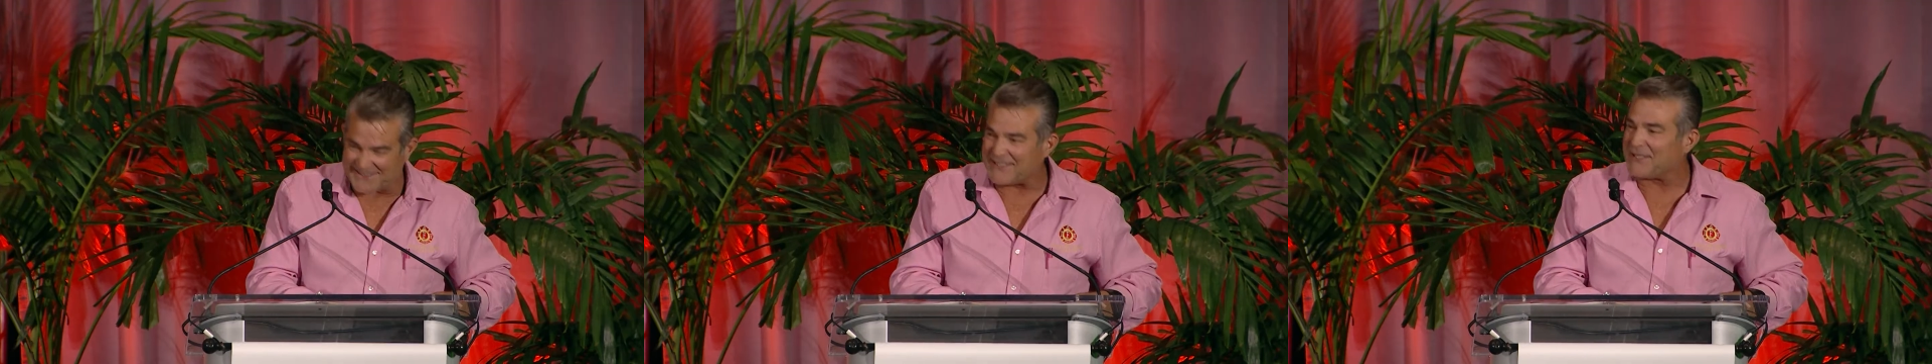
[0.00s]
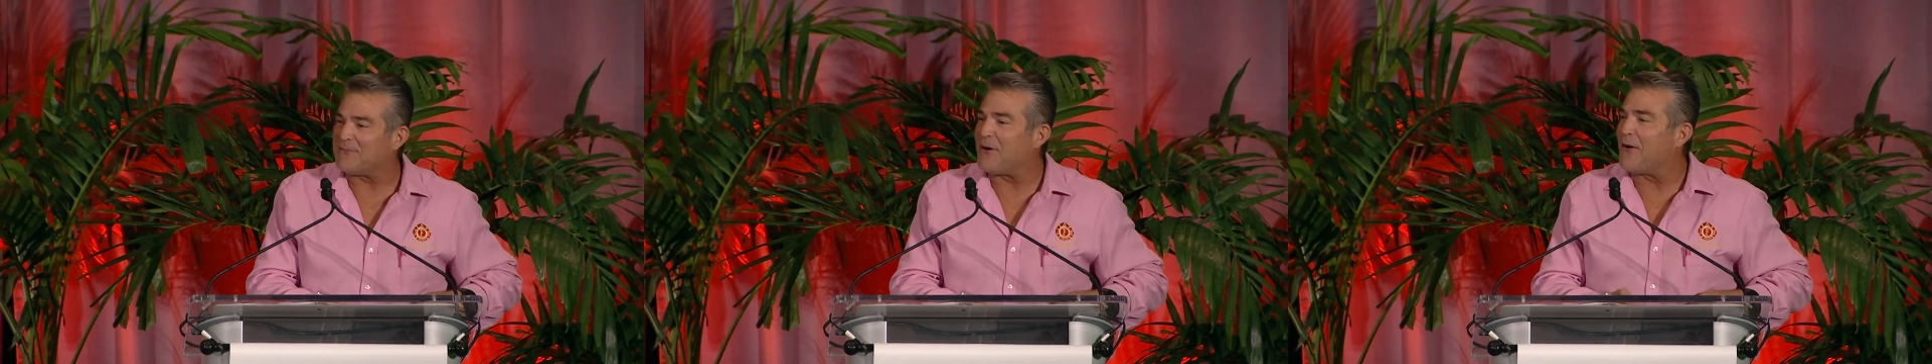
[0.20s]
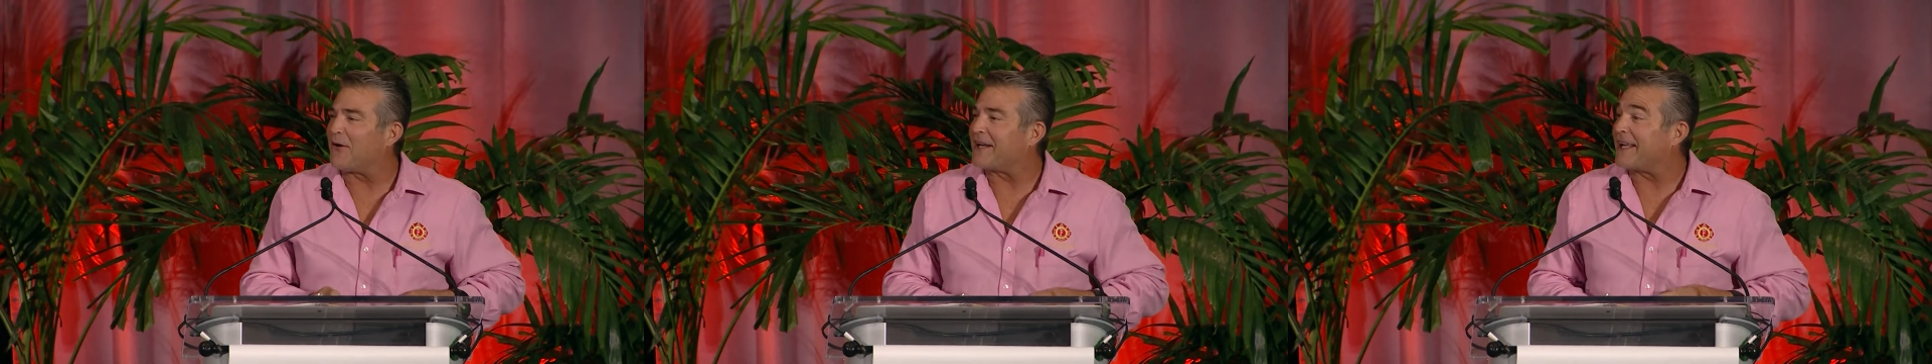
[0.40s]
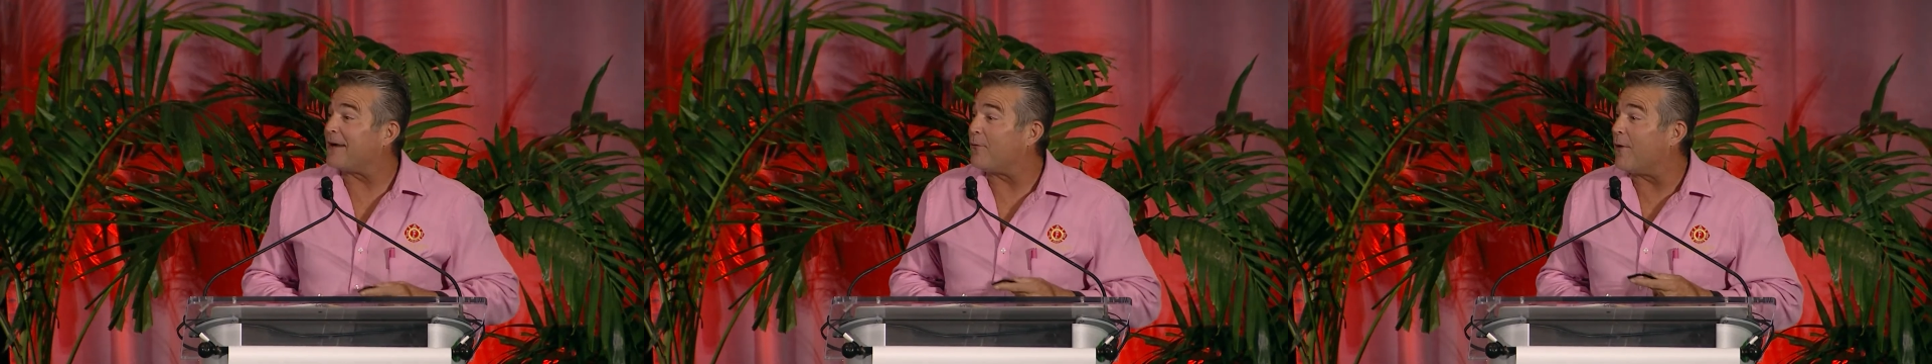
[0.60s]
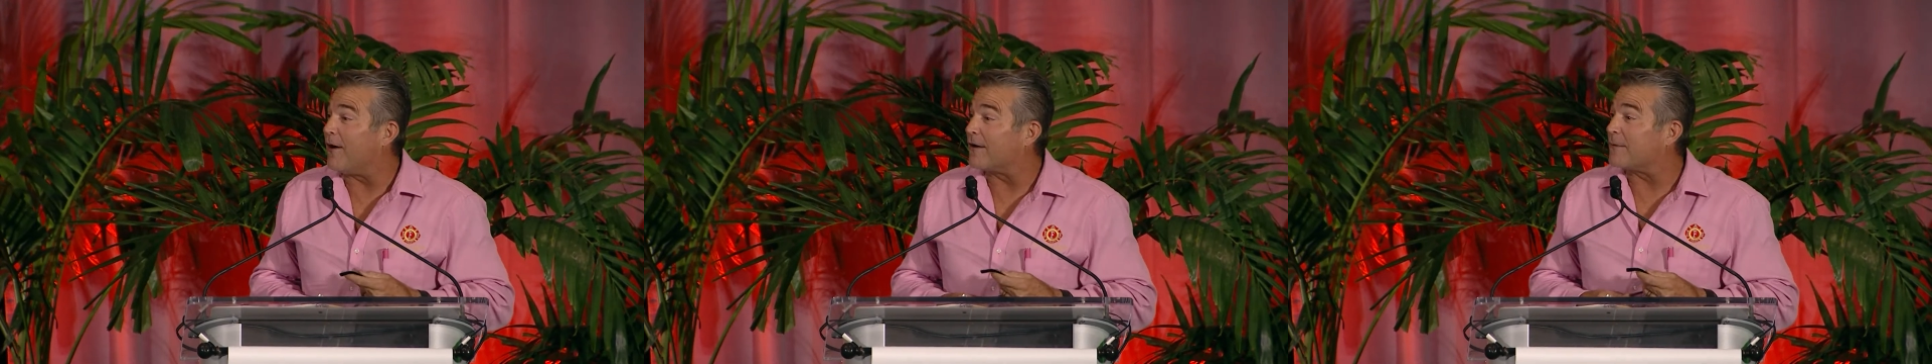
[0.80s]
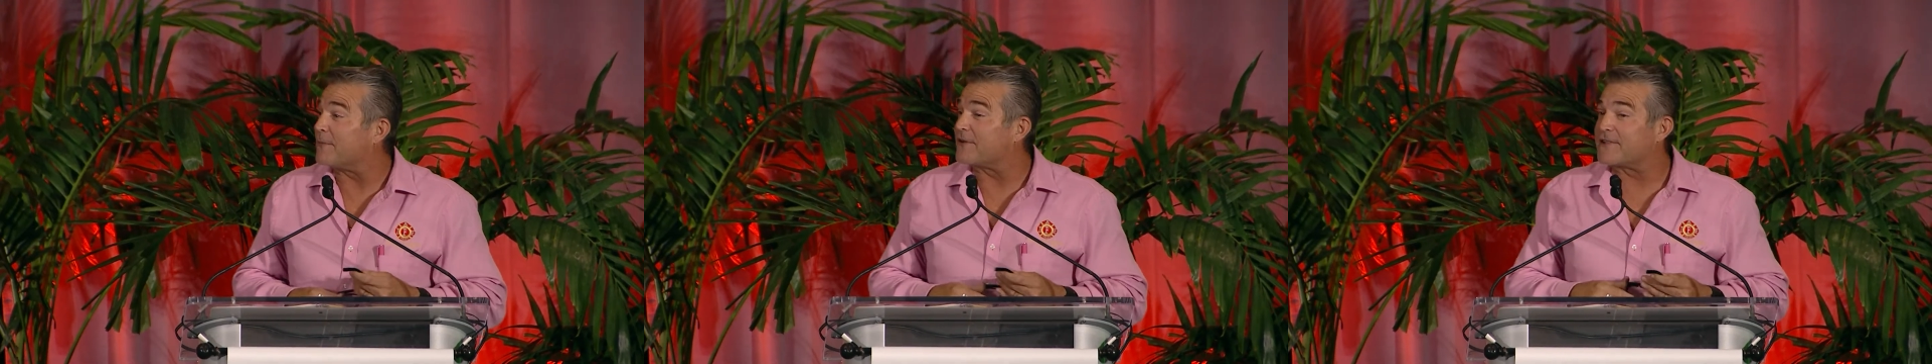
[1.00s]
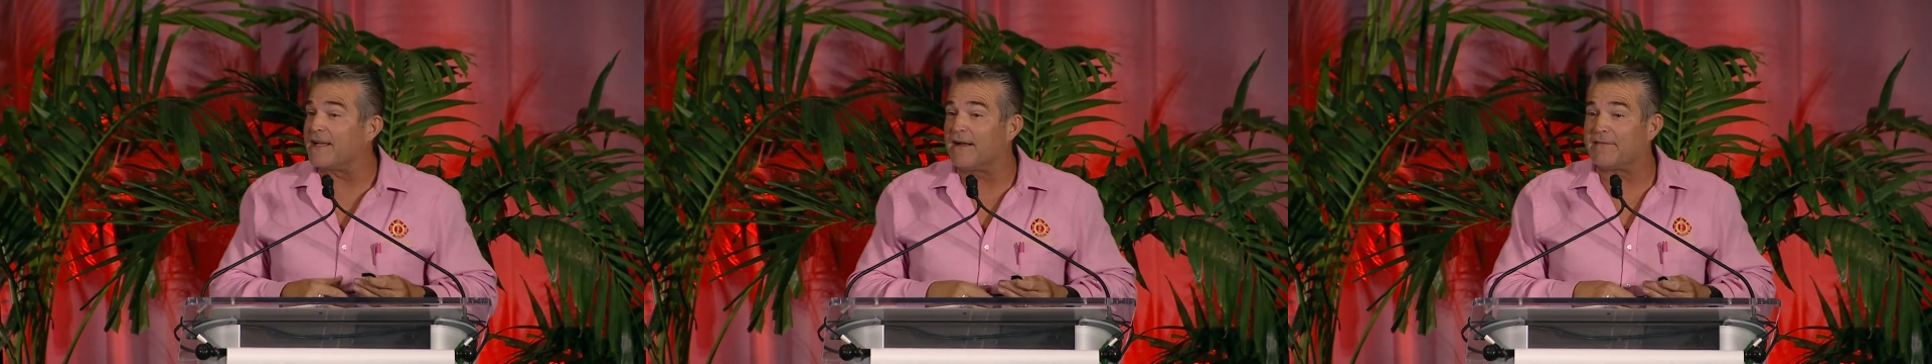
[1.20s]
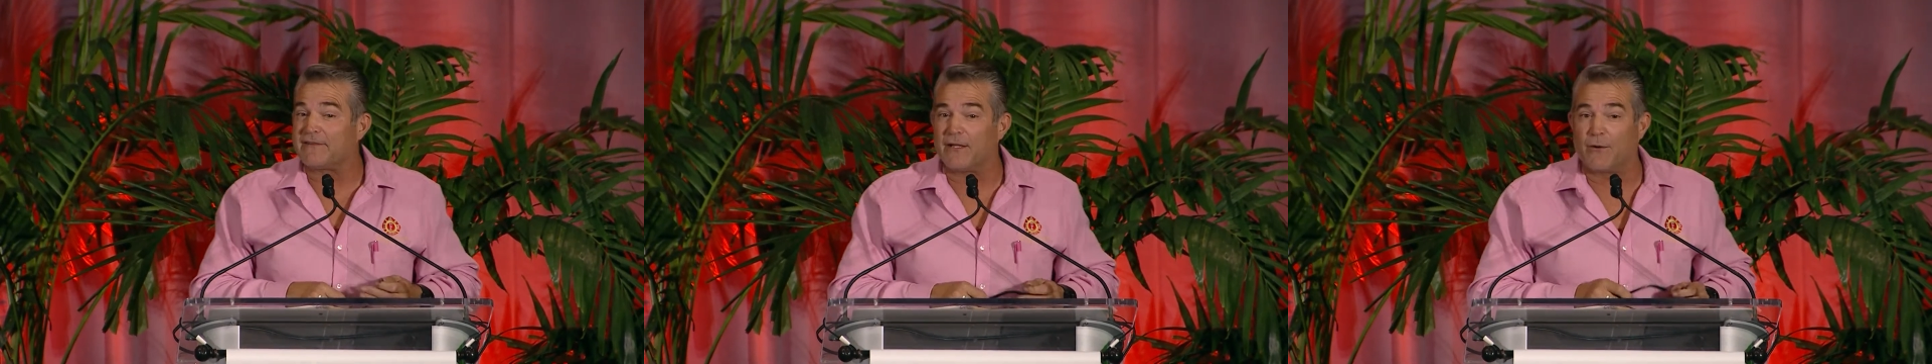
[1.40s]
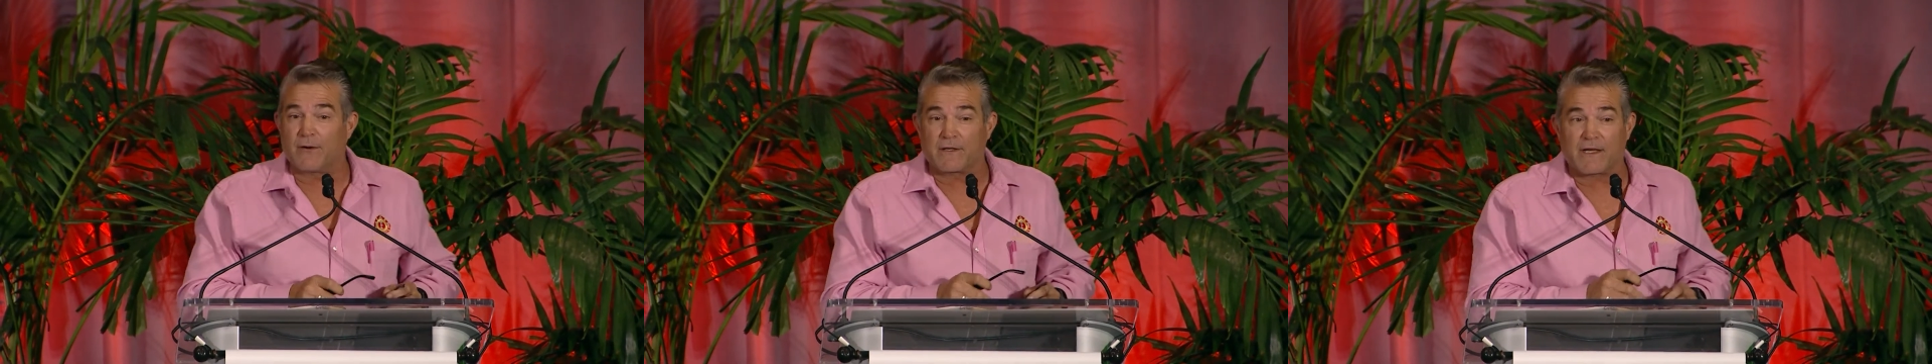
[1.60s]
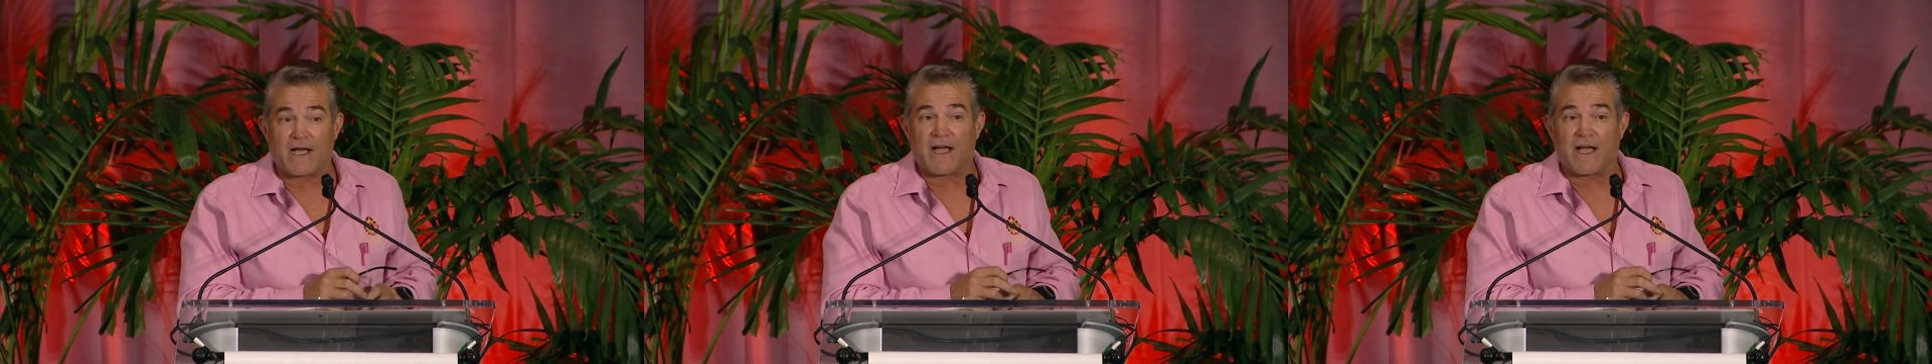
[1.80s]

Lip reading: Good morning and welcome to South Florida.